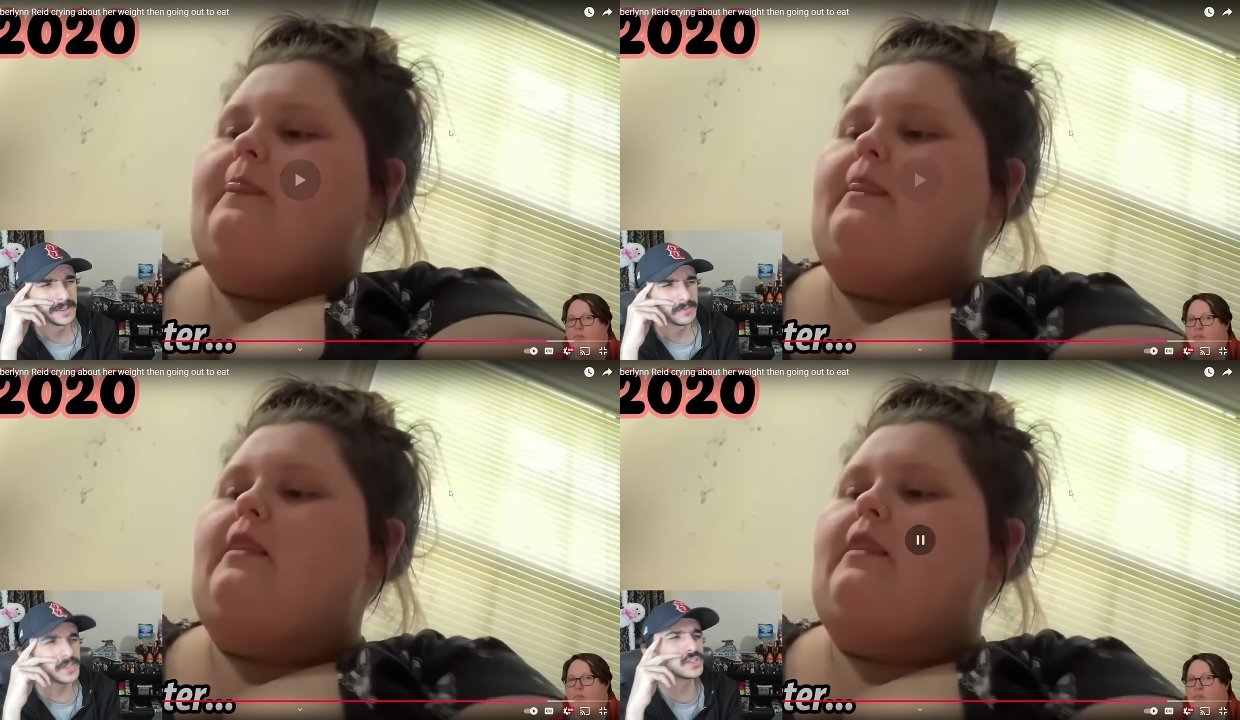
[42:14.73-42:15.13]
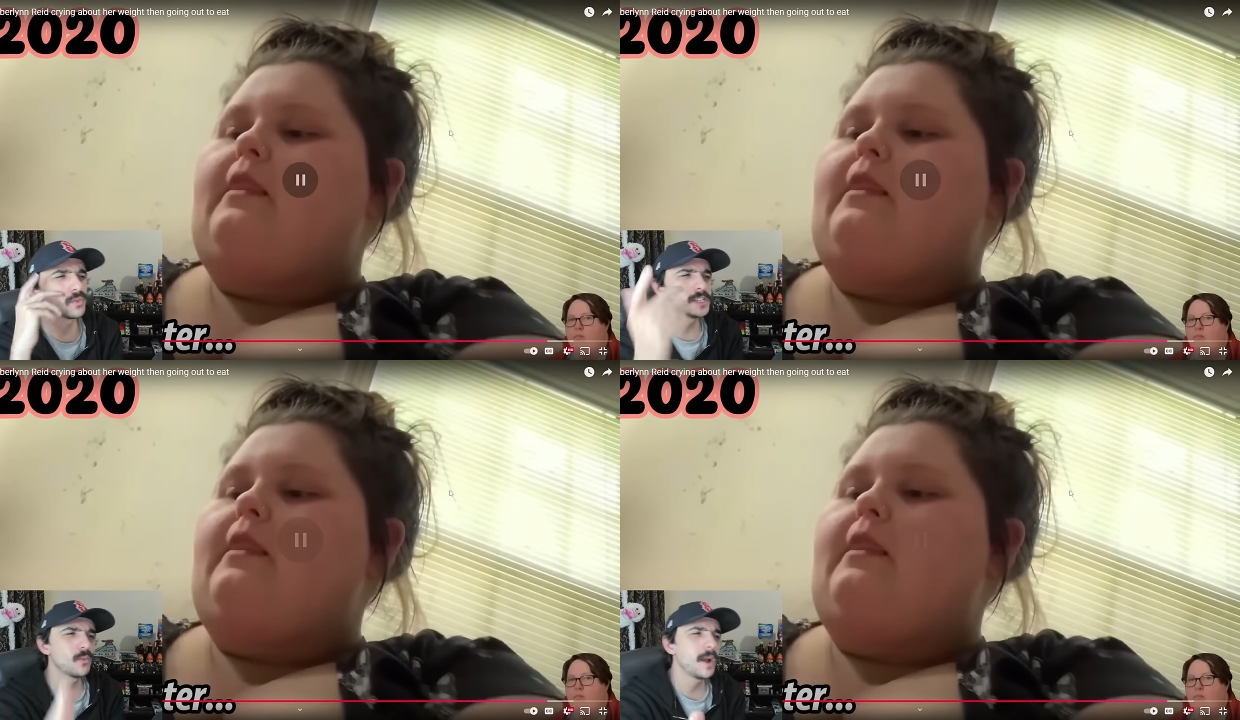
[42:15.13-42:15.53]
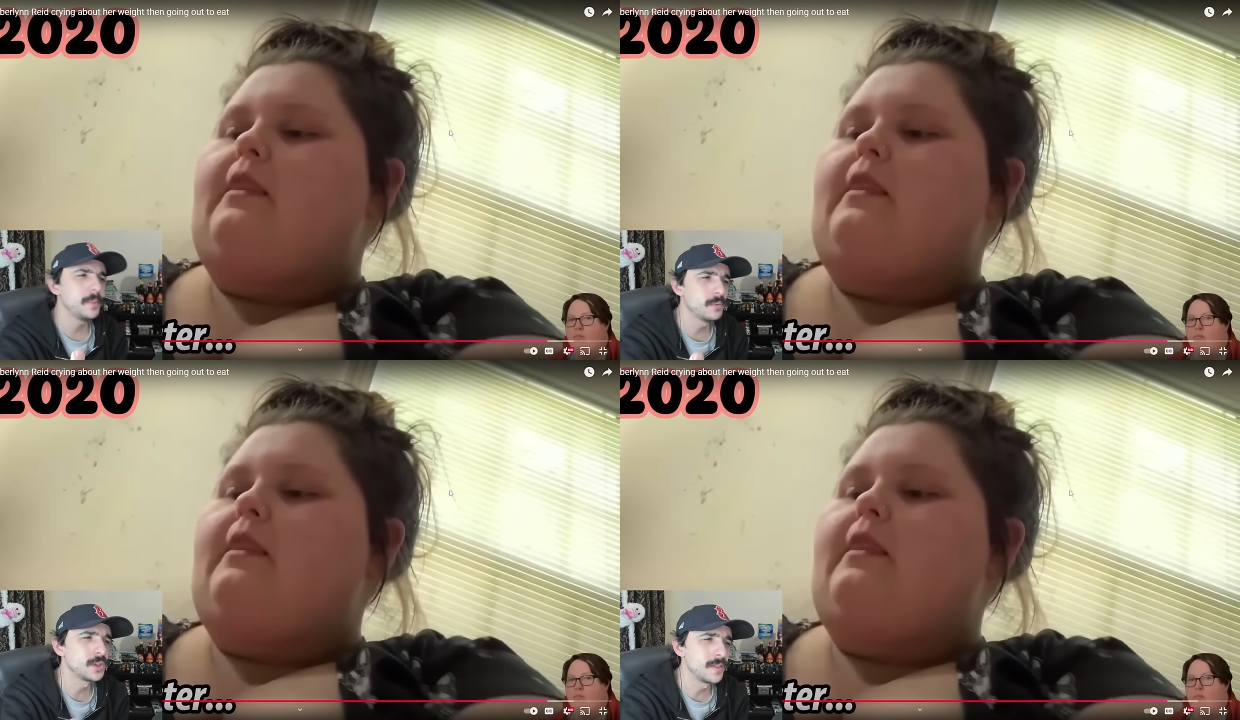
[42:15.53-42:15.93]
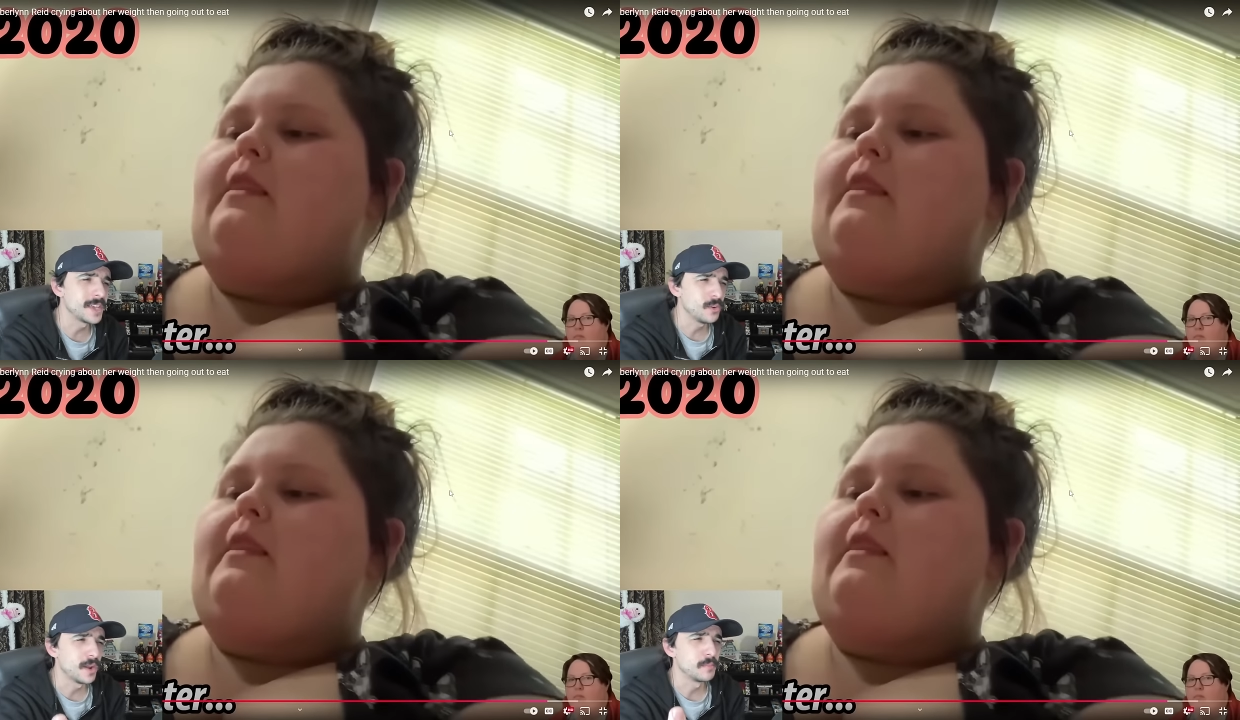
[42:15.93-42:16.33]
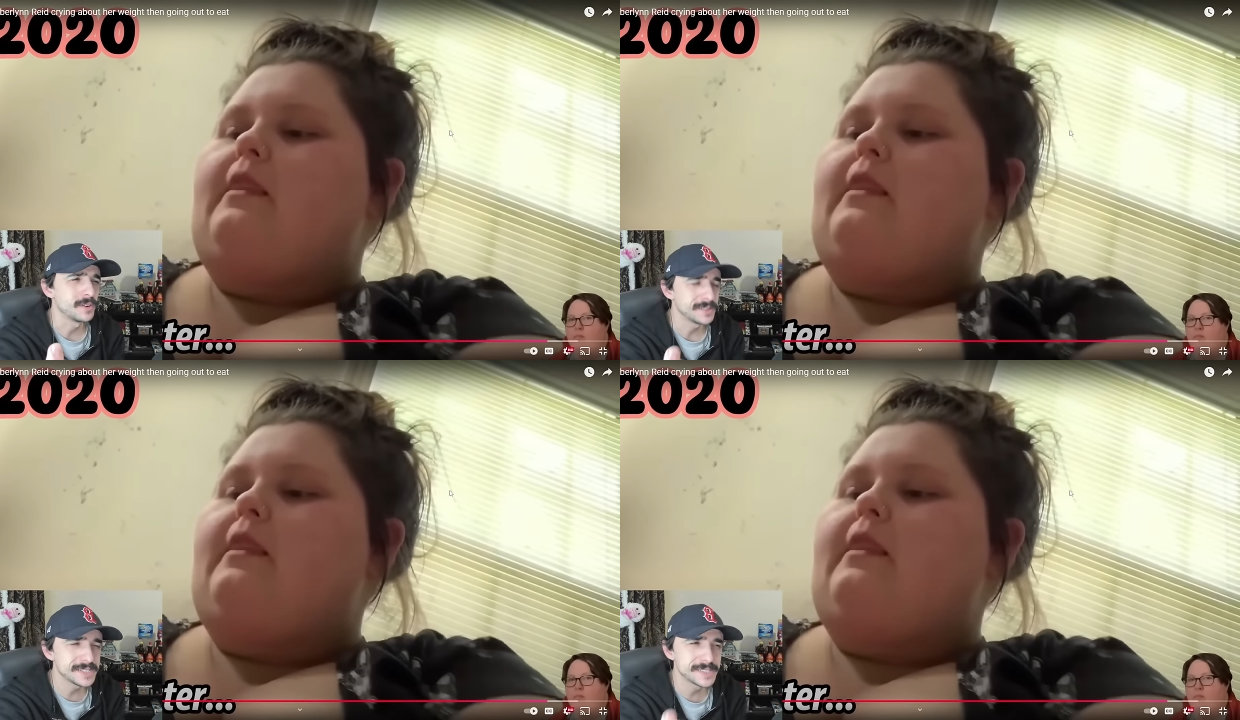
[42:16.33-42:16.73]
Speaker 1: This is the reason why people don't like you, Amber.
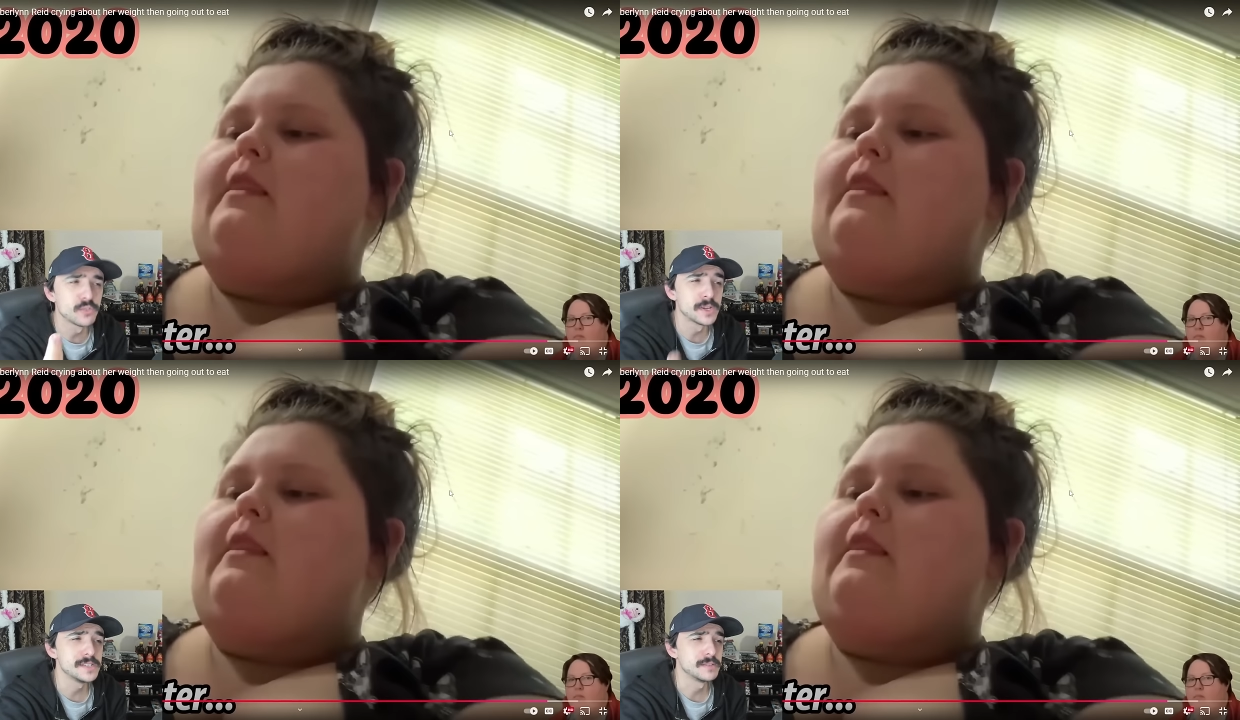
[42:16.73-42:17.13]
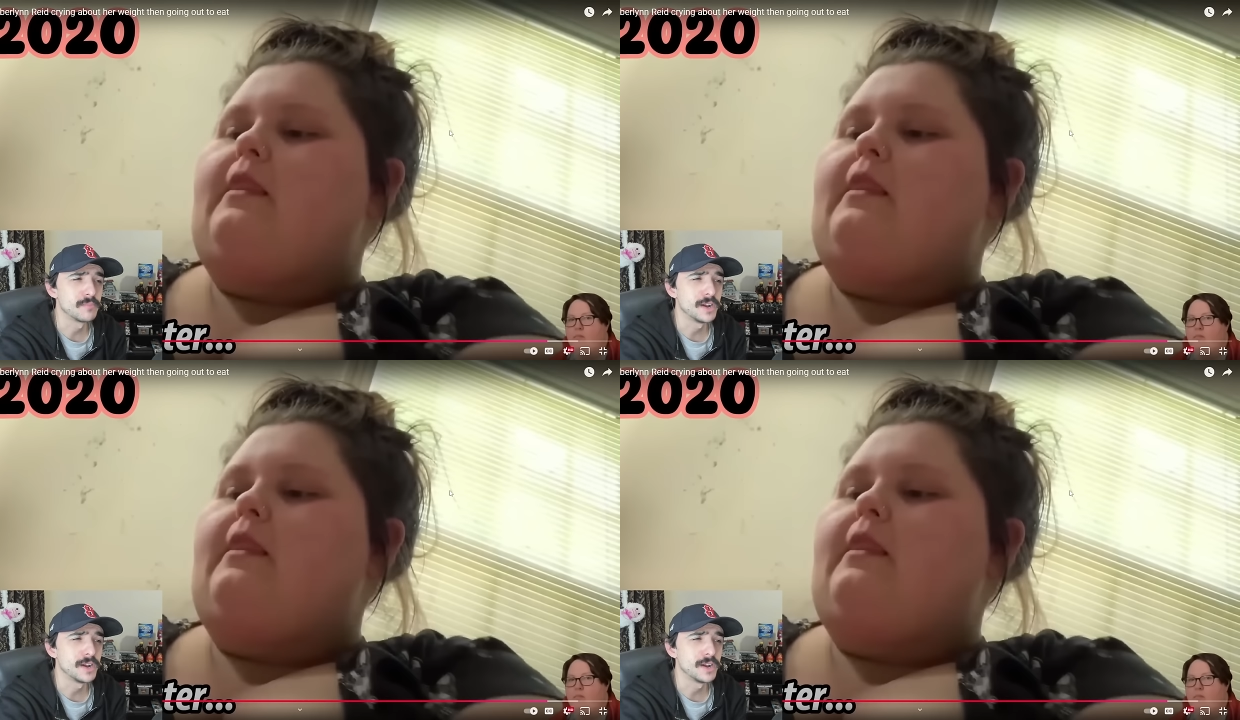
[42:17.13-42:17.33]
This is the reason, bro.